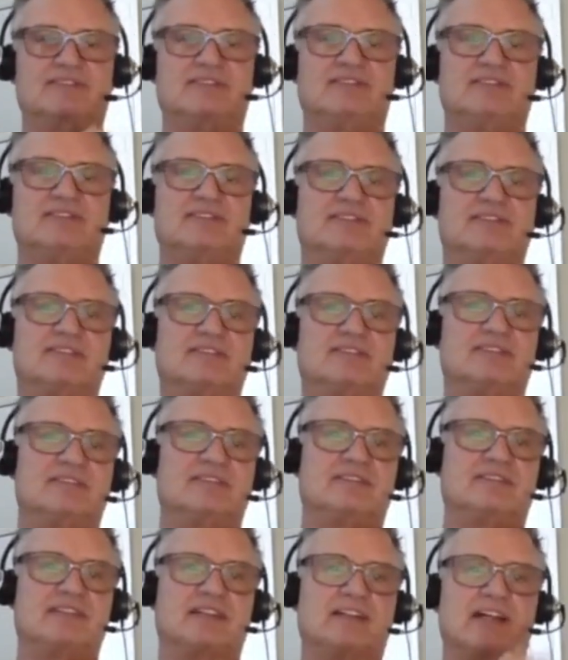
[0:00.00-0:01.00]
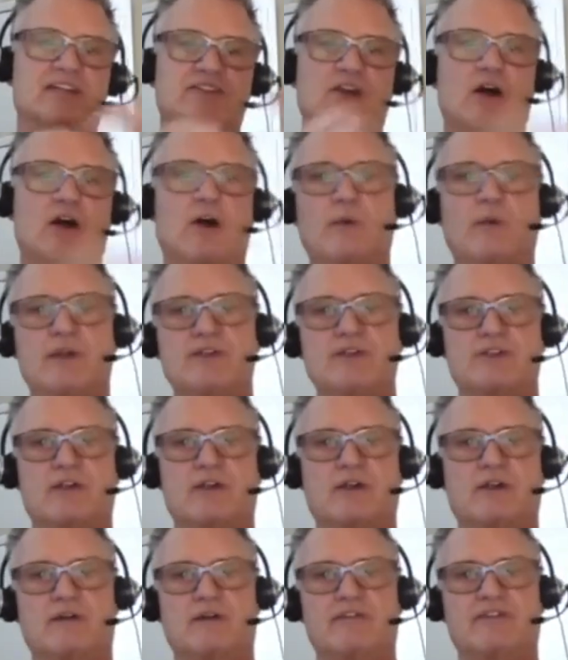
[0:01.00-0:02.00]
That's all reserved
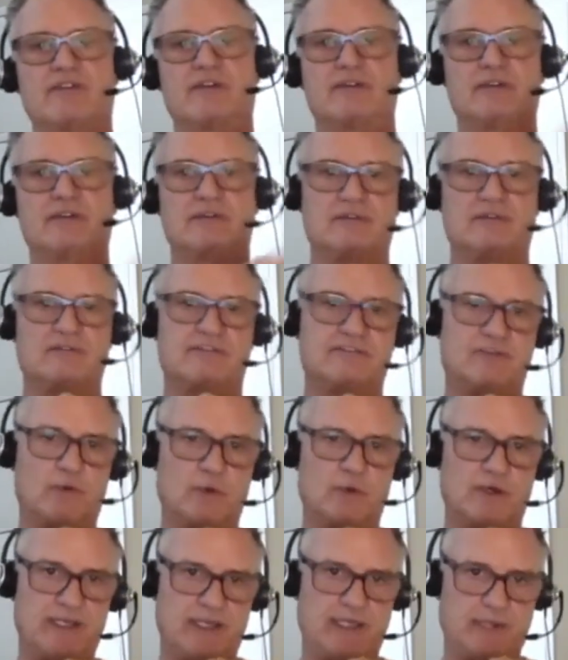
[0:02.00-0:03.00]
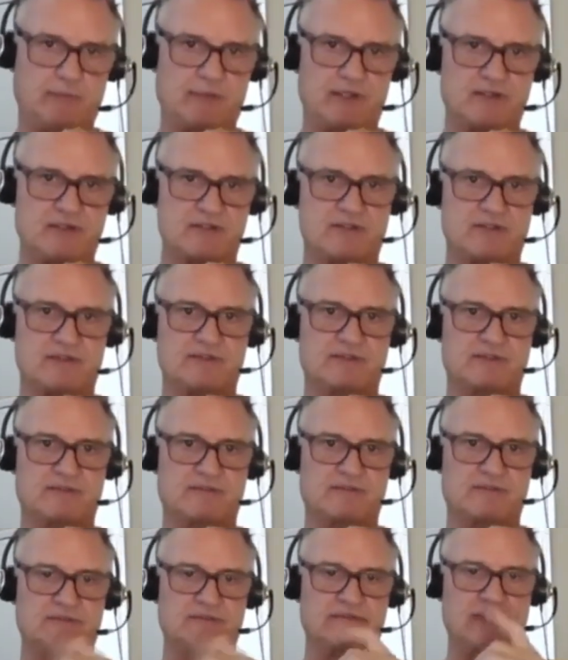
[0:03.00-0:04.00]
for demons. They
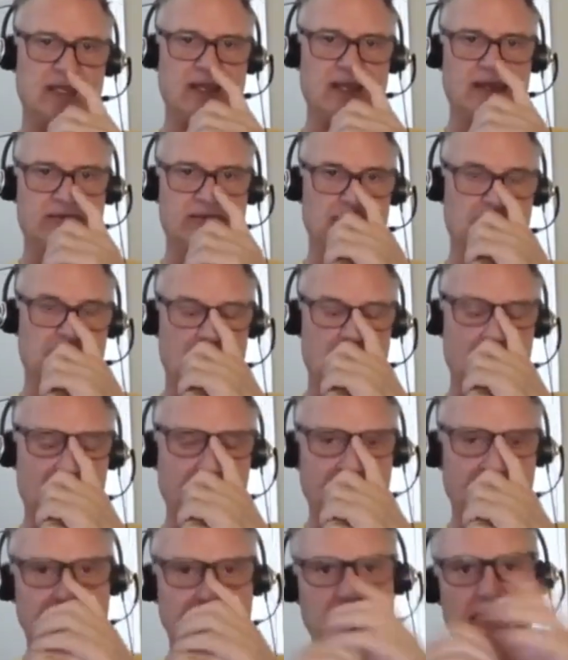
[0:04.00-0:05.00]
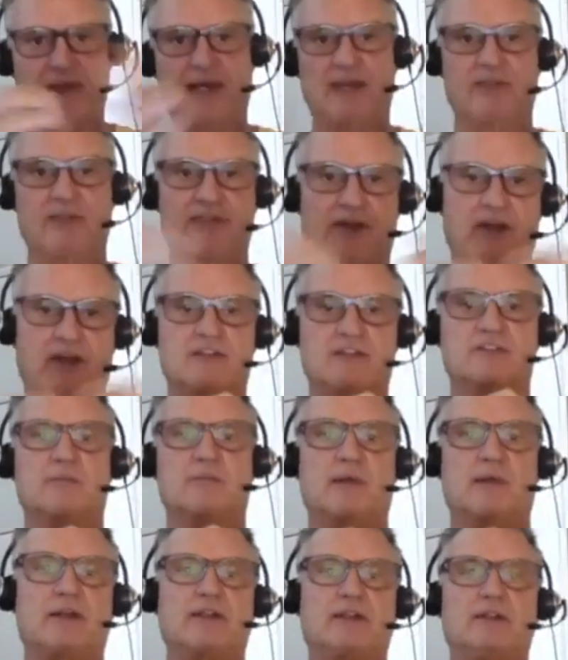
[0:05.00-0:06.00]
have chronic bad thoughts about
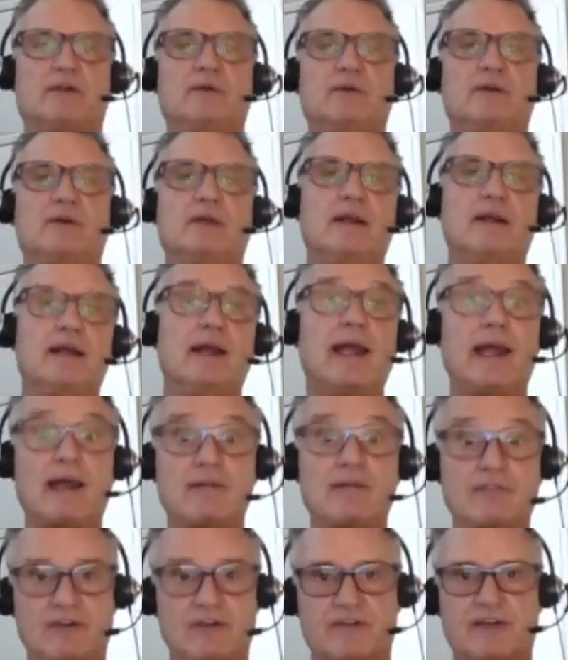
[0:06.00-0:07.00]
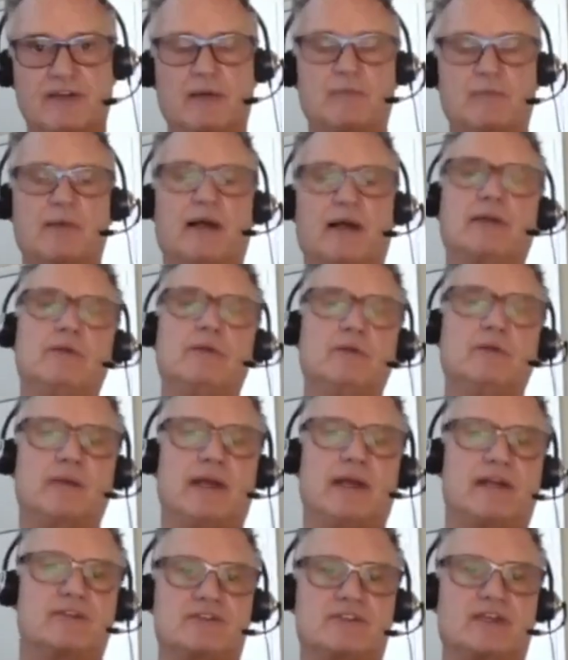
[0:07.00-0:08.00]
you. Everything about you makes
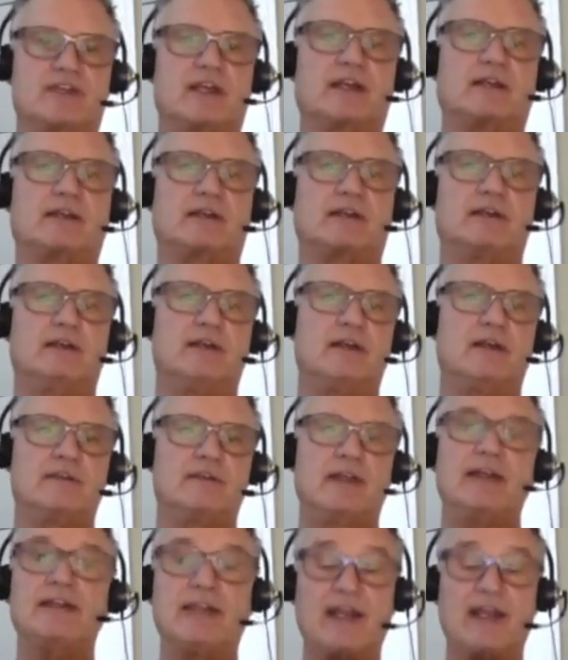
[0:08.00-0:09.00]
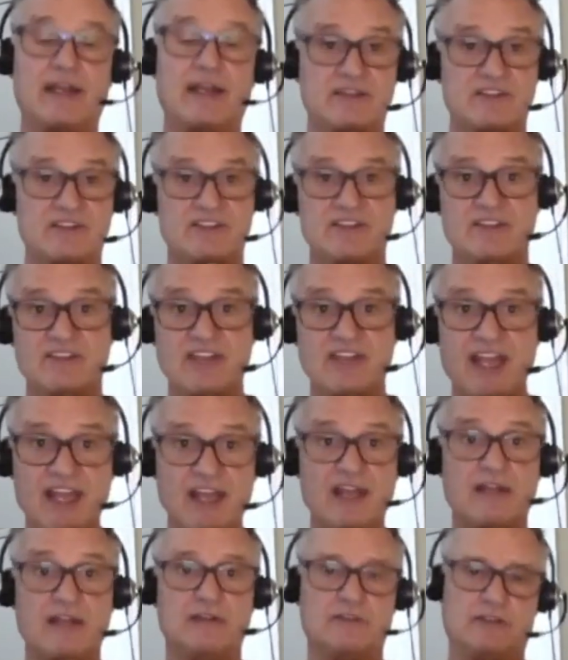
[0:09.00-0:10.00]
them sick. They can't
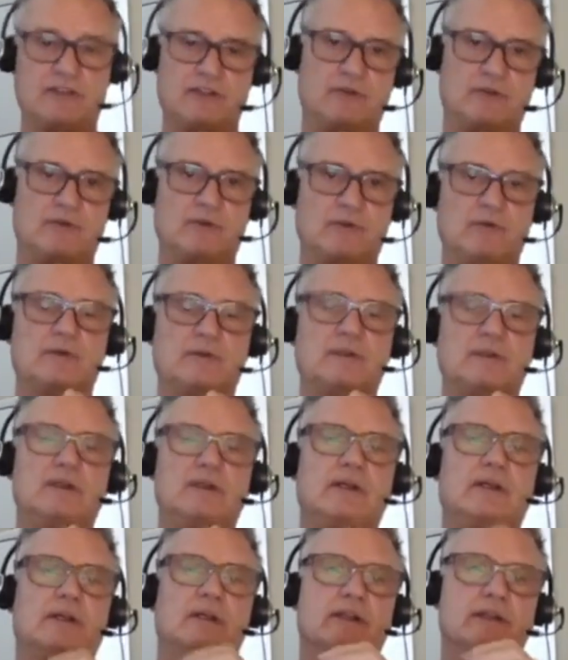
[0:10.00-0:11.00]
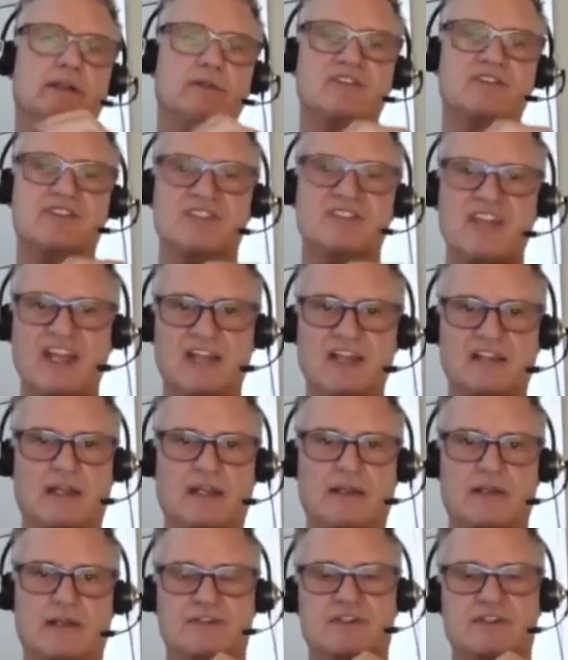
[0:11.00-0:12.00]
stand you. You stink
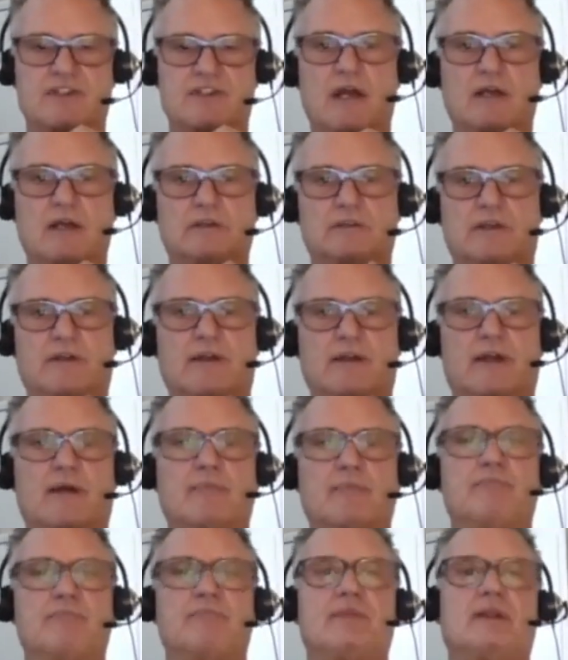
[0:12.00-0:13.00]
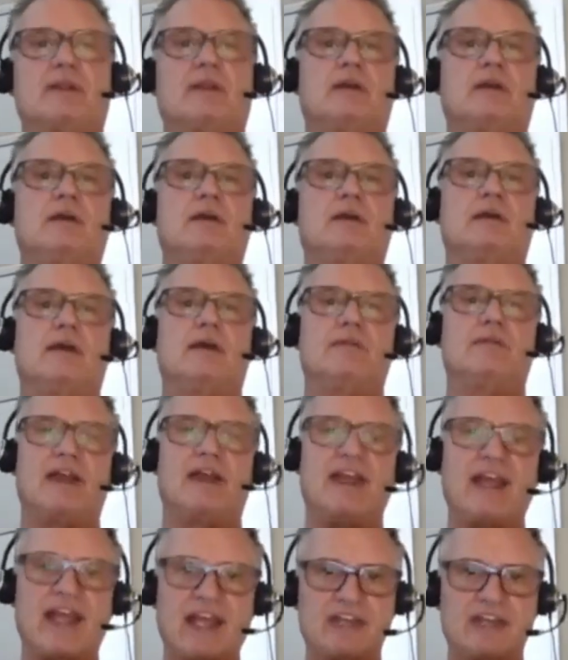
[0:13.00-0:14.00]
like a skunk to them, and
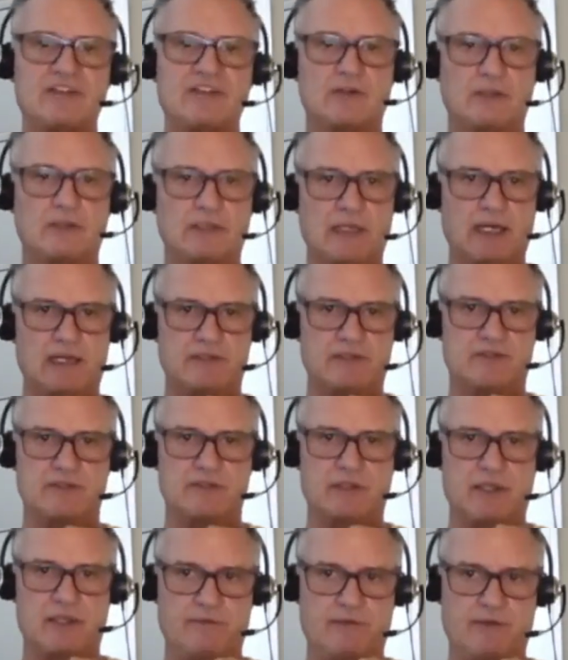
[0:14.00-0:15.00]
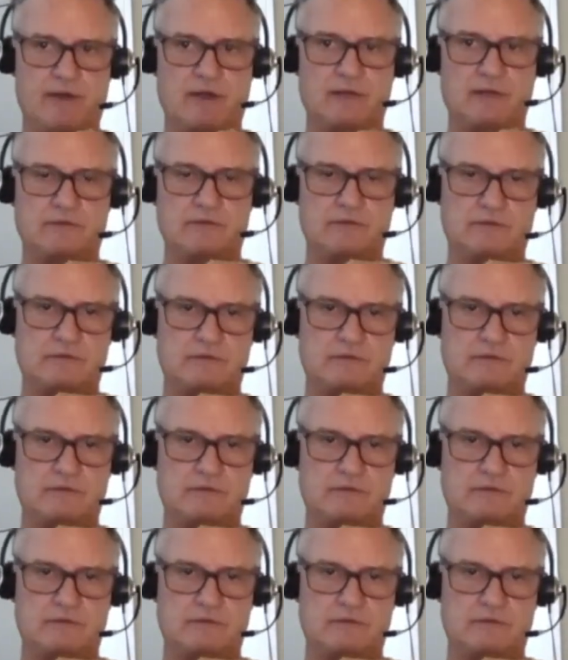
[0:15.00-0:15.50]
they hate your guts and their